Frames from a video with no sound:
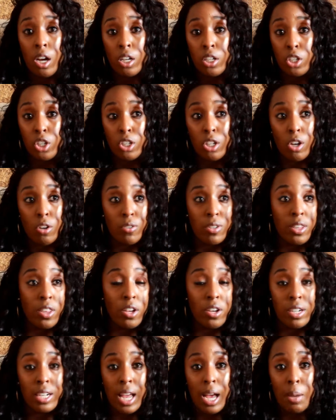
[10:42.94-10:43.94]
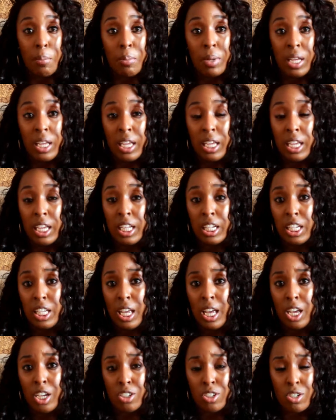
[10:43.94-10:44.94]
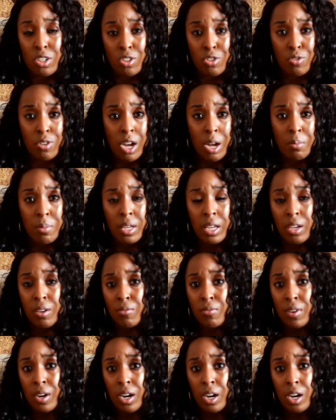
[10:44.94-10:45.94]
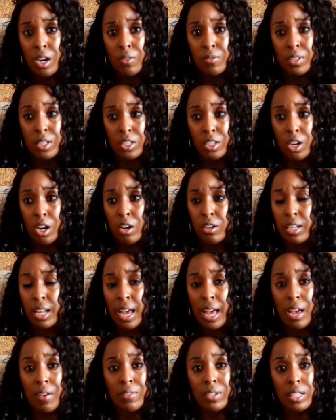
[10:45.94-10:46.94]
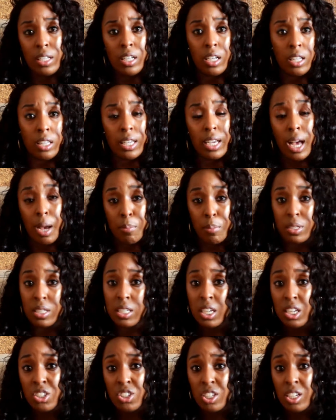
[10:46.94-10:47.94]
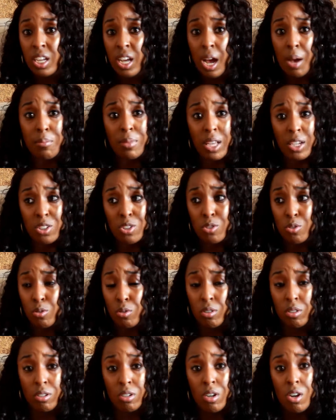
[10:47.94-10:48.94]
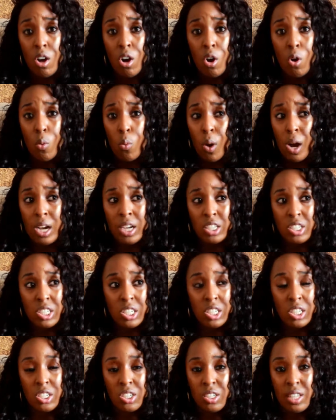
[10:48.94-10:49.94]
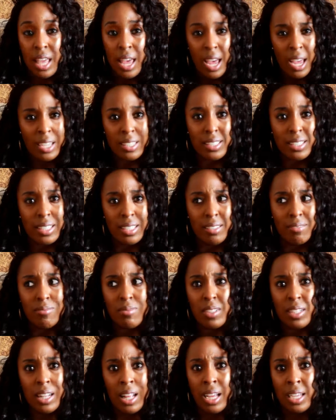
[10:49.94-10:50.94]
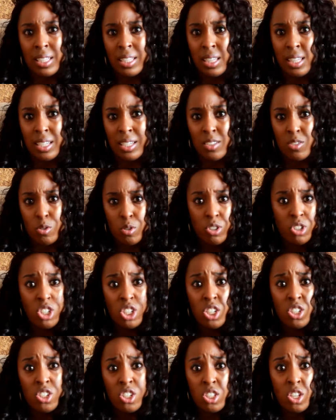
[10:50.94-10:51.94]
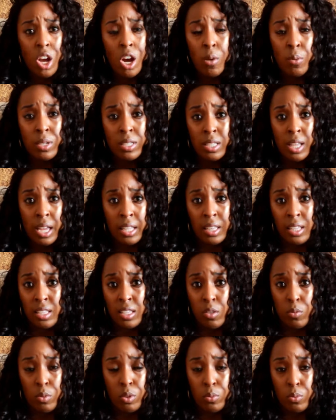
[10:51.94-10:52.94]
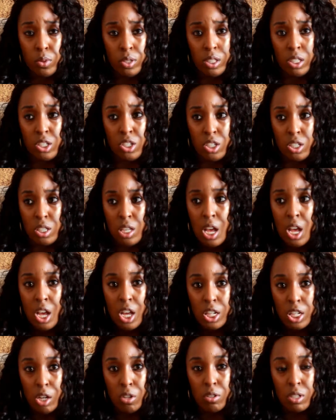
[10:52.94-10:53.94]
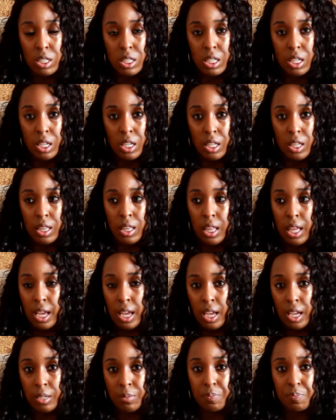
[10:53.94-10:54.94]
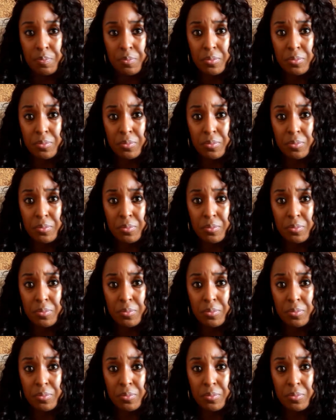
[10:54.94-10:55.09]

you know, there not being any extra drama involved and her not having any other competition. I'm not sure why she's acting like this, or is she just always like this and we really just noticing that,